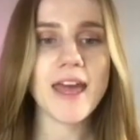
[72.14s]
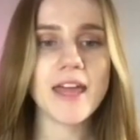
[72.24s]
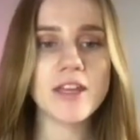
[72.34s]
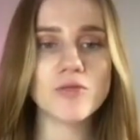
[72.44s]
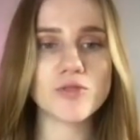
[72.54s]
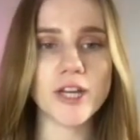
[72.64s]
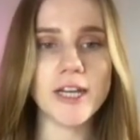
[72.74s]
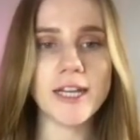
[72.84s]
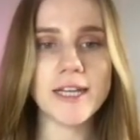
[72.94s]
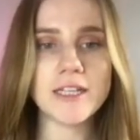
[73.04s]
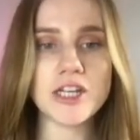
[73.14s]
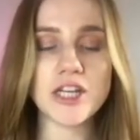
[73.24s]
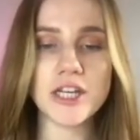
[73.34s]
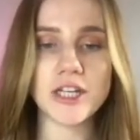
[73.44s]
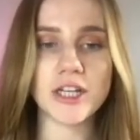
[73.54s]
And then right in
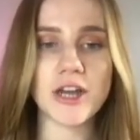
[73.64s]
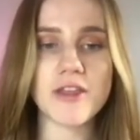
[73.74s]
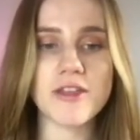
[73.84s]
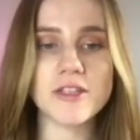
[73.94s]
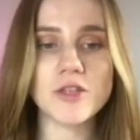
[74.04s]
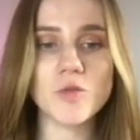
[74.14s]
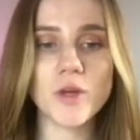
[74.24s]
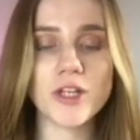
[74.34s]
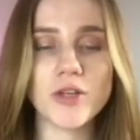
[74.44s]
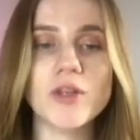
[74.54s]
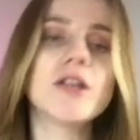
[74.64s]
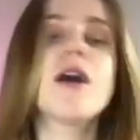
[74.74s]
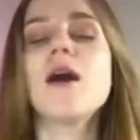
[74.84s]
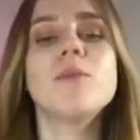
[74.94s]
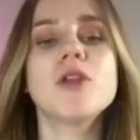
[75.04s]
here, this is where you can
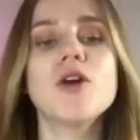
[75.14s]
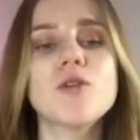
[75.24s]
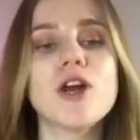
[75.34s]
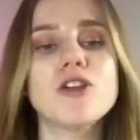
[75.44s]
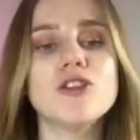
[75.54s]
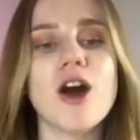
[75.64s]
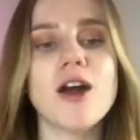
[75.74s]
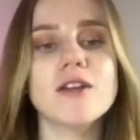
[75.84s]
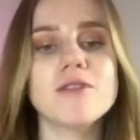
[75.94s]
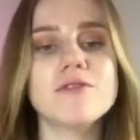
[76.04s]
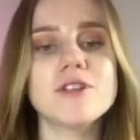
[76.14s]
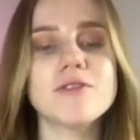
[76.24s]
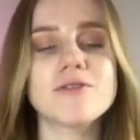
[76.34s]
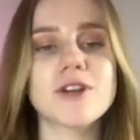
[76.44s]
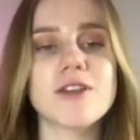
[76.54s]
upload a lot of
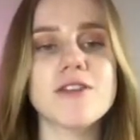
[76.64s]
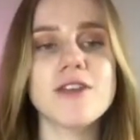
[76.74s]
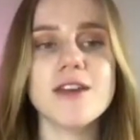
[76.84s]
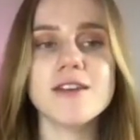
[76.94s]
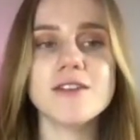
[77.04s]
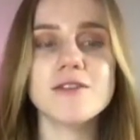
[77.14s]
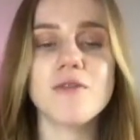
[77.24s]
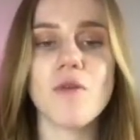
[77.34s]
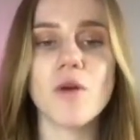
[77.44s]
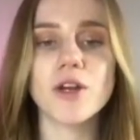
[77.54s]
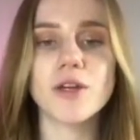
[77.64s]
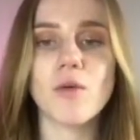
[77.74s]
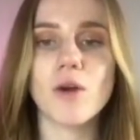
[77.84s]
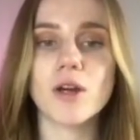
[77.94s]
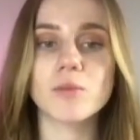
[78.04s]
different things for
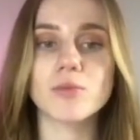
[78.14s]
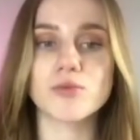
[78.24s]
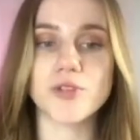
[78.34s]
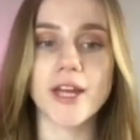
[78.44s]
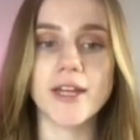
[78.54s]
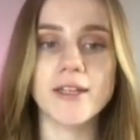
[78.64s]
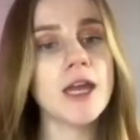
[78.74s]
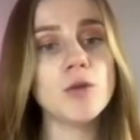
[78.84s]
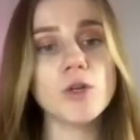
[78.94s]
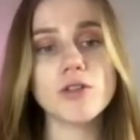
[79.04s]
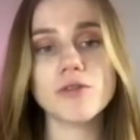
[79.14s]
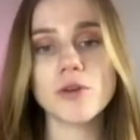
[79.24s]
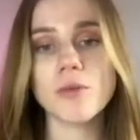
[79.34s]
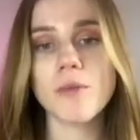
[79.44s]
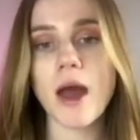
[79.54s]
your brand. Anywhere
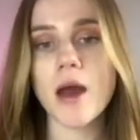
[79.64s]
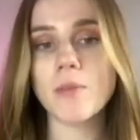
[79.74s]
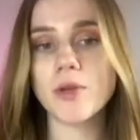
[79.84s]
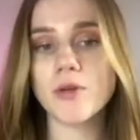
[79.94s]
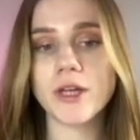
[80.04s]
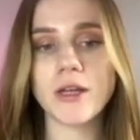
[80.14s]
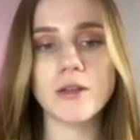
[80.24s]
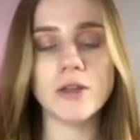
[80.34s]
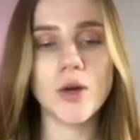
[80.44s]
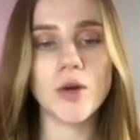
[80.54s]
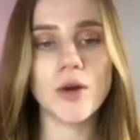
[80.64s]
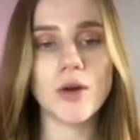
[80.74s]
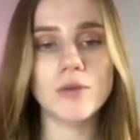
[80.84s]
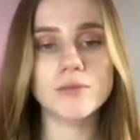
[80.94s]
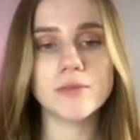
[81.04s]
from uploading a
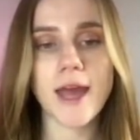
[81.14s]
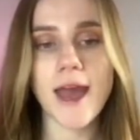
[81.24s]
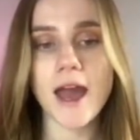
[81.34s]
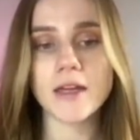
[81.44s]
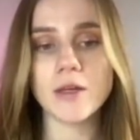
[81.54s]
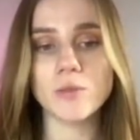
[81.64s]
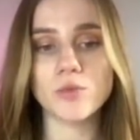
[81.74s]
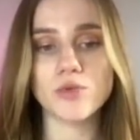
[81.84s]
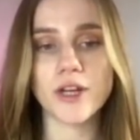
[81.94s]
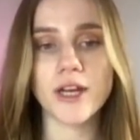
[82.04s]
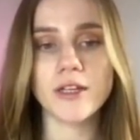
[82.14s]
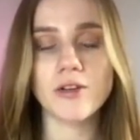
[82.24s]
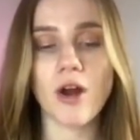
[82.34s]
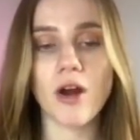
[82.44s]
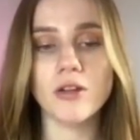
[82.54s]
logo, adding
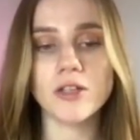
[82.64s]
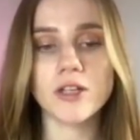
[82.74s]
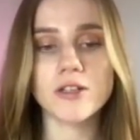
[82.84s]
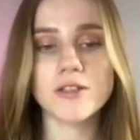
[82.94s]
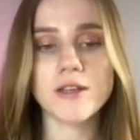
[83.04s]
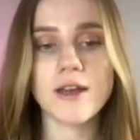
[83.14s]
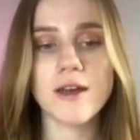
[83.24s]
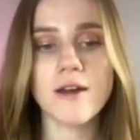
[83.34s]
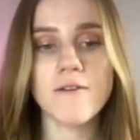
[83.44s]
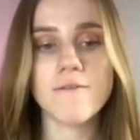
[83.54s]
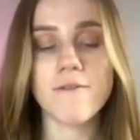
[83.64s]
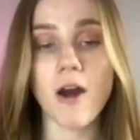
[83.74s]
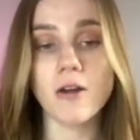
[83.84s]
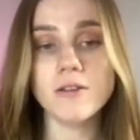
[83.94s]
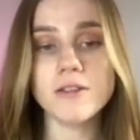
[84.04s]
brand colors,
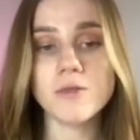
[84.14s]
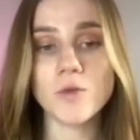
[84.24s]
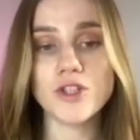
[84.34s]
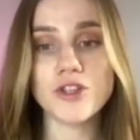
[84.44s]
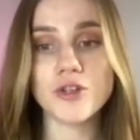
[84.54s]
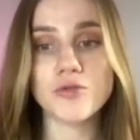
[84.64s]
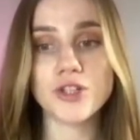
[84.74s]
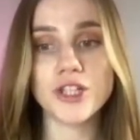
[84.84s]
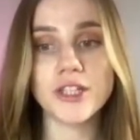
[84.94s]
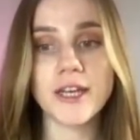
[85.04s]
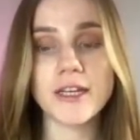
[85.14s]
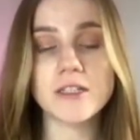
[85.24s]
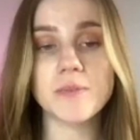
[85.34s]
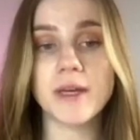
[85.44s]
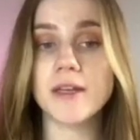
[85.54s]
fonts, which they really
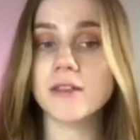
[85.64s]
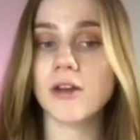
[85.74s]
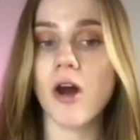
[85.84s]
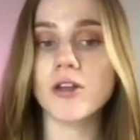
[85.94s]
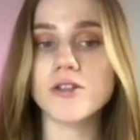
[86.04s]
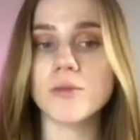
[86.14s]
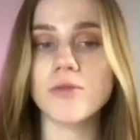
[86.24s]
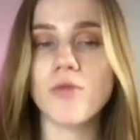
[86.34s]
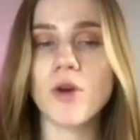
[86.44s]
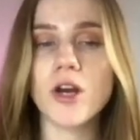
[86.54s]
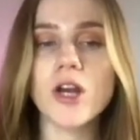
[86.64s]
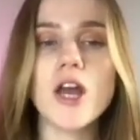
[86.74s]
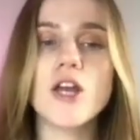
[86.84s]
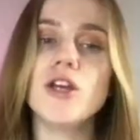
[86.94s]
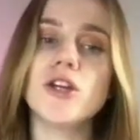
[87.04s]
expanded on. So before
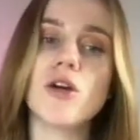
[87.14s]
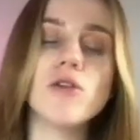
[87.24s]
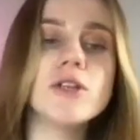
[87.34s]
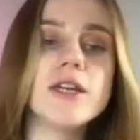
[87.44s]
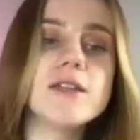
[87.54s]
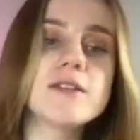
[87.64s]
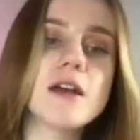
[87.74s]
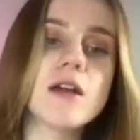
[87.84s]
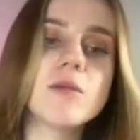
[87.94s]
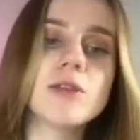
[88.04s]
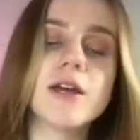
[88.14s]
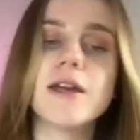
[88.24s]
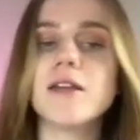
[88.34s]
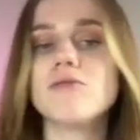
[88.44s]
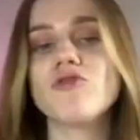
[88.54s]
you could only set up like
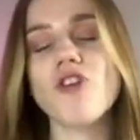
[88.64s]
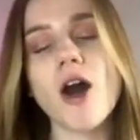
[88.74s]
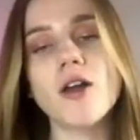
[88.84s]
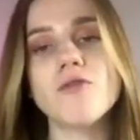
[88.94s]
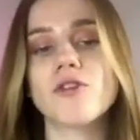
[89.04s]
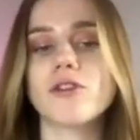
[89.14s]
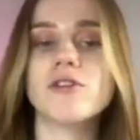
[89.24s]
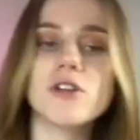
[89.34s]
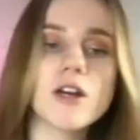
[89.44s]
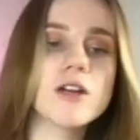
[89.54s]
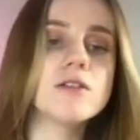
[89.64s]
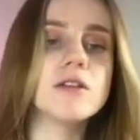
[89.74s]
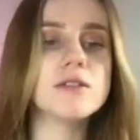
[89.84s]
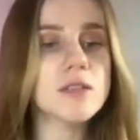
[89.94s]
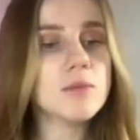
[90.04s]
a font for your title
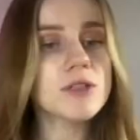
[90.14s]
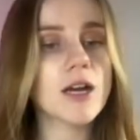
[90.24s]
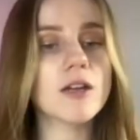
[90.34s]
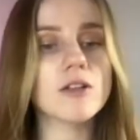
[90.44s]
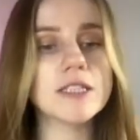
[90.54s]
and subtitle.